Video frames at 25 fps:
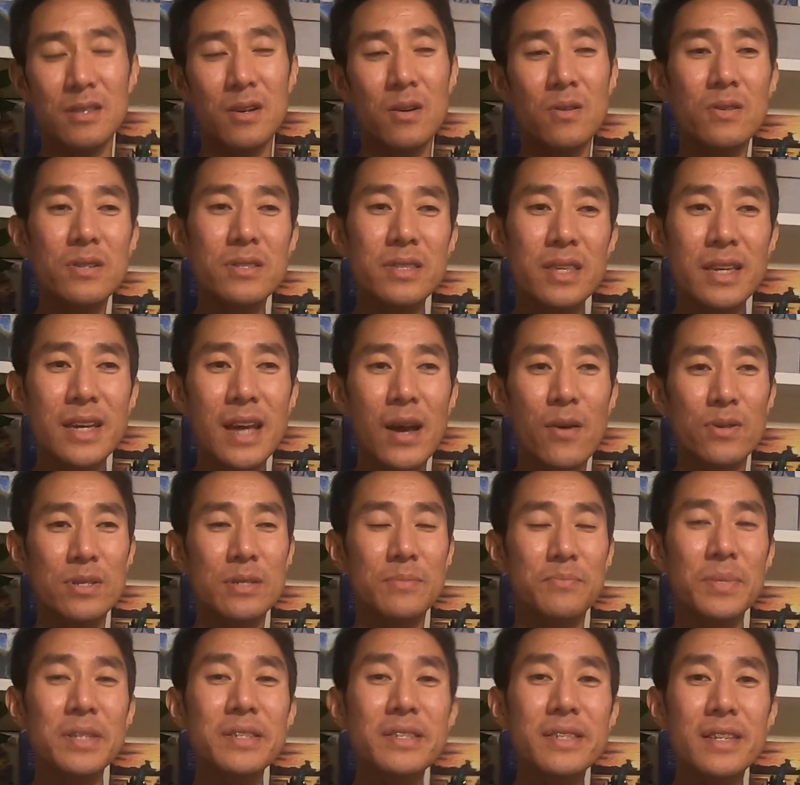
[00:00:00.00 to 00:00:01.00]
The only thing I
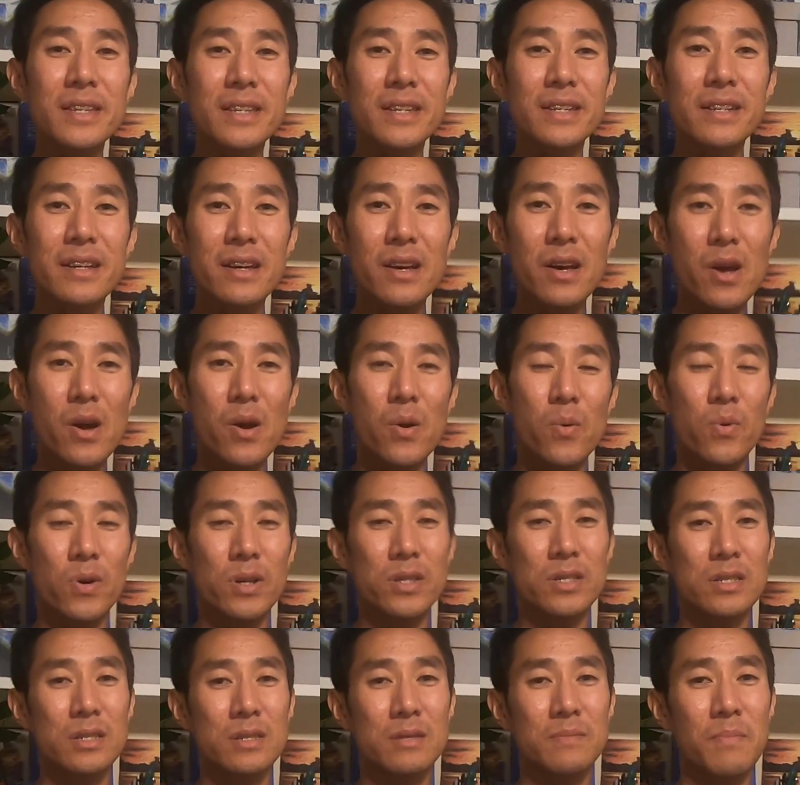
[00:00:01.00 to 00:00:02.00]
was missing
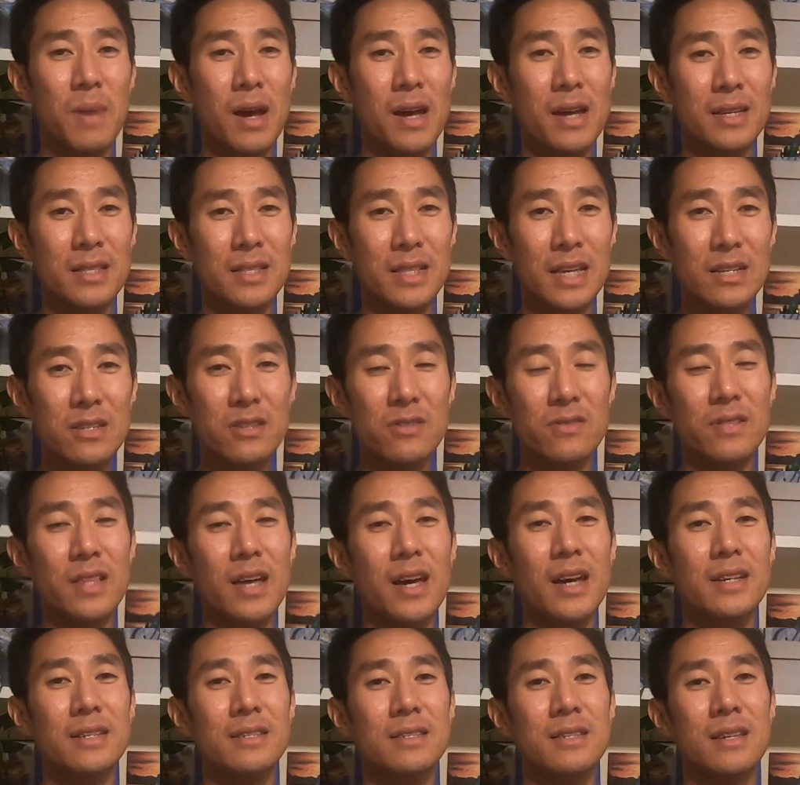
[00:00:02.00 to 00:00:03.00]
was my
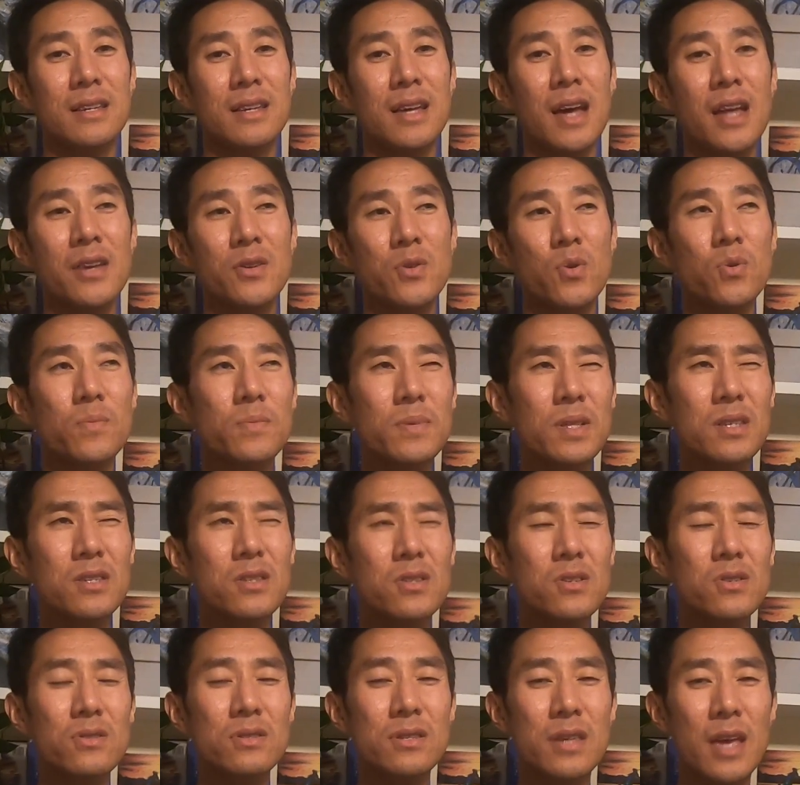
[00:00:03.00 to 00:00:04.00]
electrolytes, and I normally
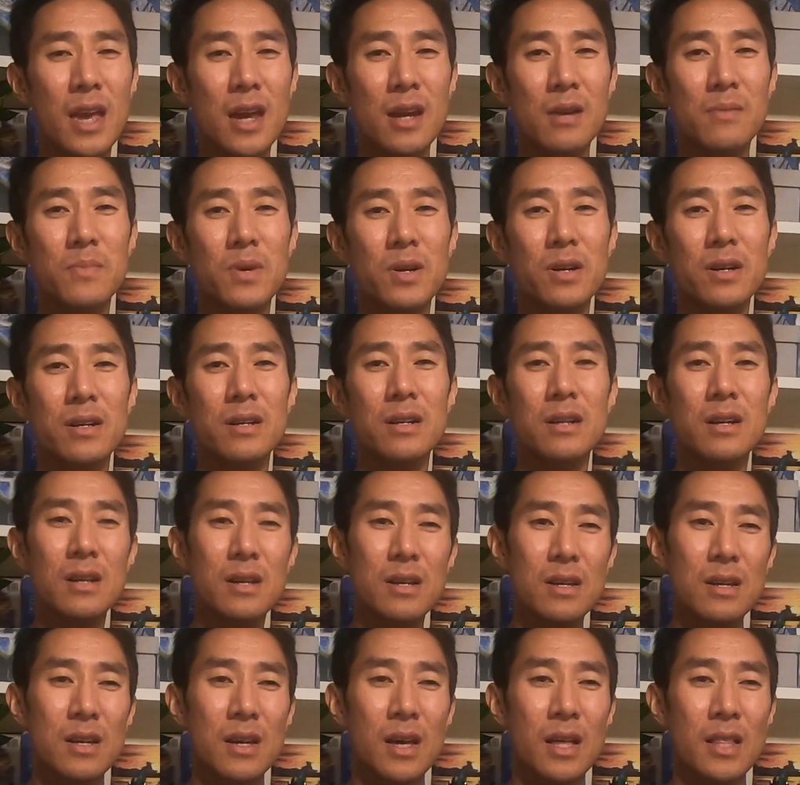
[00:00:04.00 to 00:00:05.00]
use Hammer
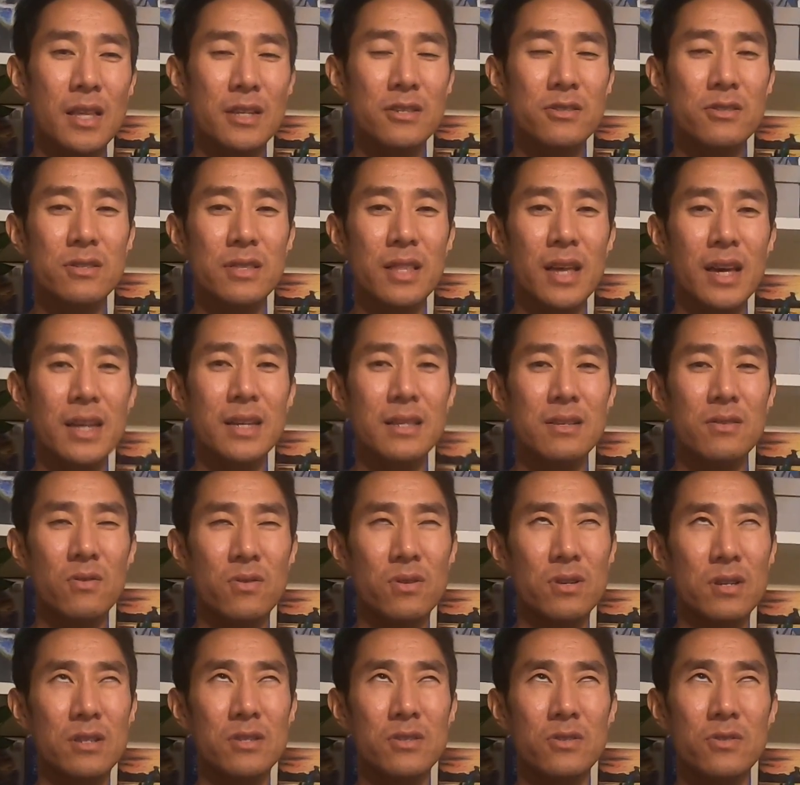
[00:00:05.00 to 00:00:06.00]
Electrolyte
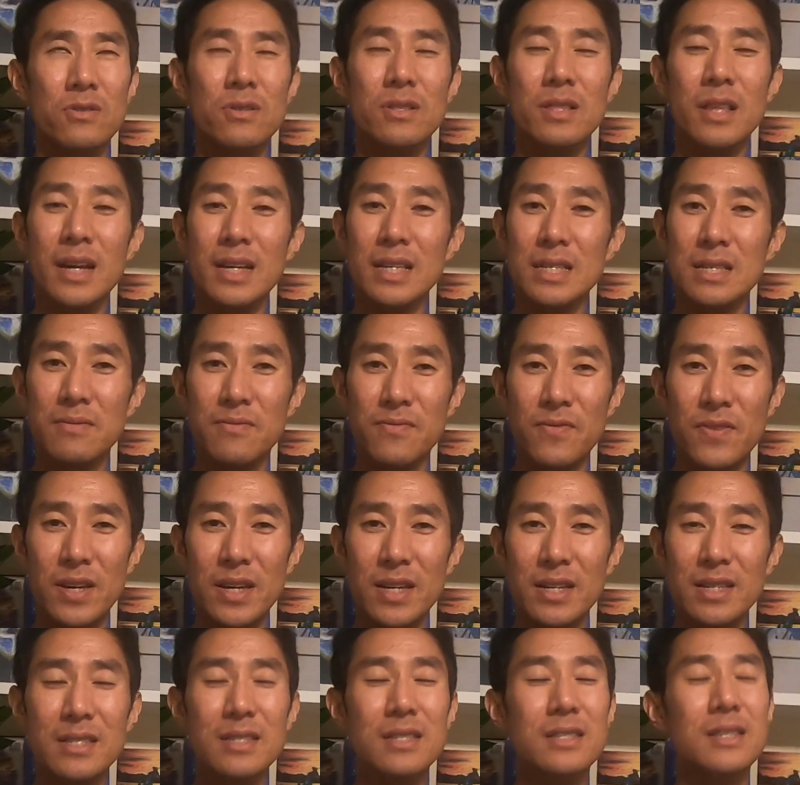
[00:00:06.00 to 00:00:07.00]
or Endurolites
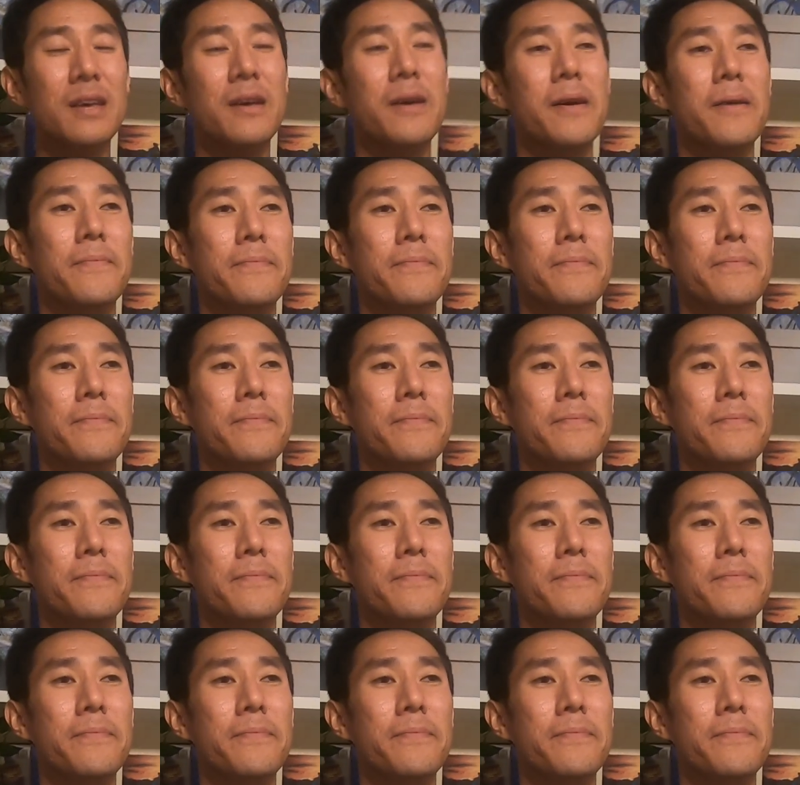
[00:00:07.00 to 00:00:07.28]
Fizz,